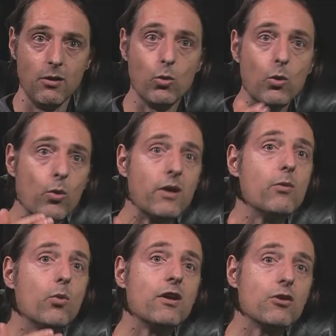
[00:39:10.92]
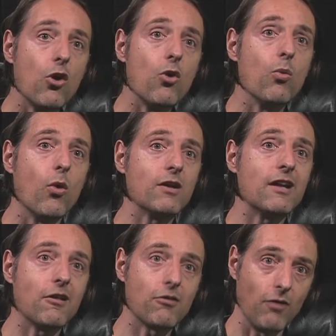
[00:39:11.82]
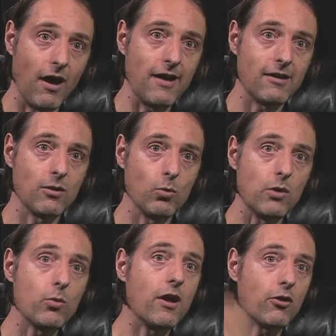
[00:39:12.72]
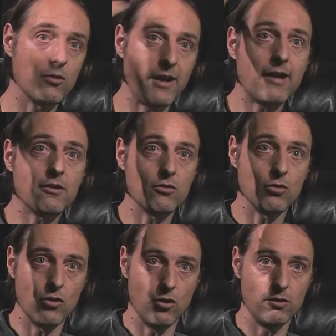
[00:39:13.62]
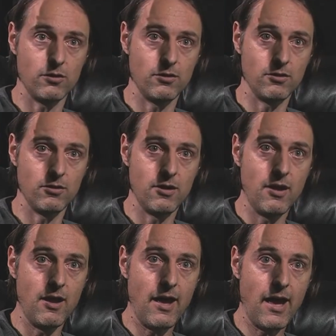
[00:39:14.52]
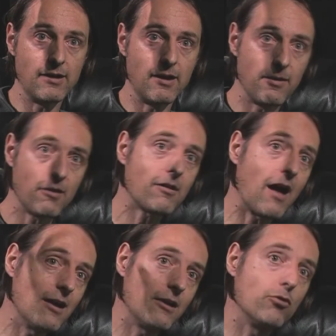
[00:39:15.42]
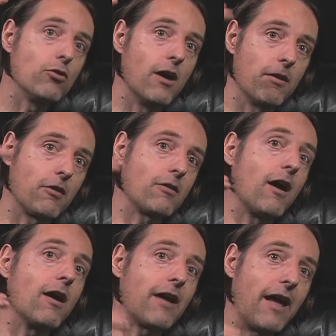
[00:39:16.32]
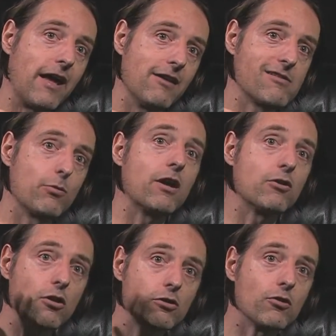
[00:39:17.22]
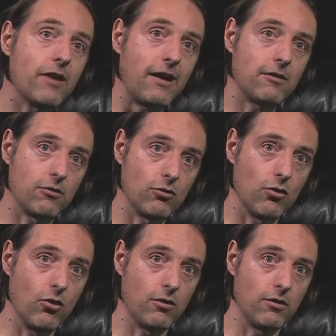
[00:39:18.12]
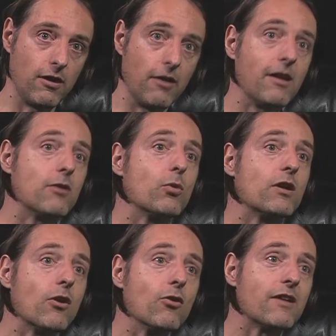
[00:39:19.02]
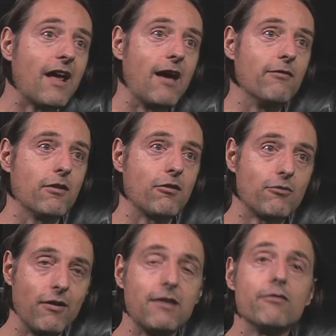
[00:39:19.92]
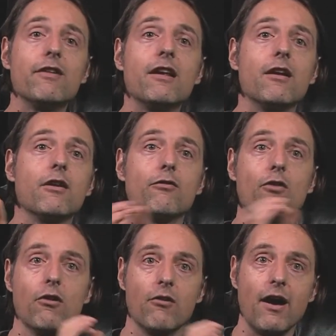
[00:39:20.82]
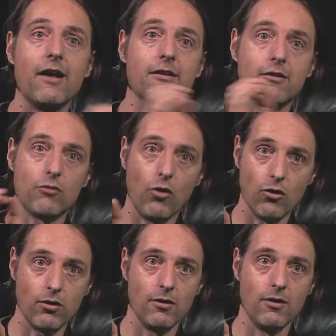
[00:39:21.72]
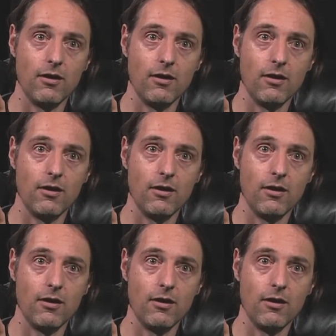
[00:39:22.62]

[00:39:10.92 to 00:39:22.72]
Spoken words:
We know what is right when we are connected to God. And in this Kali Yuga, in this dark age, we are not connected to God. And then we don't have a straight feeling for right and wrong.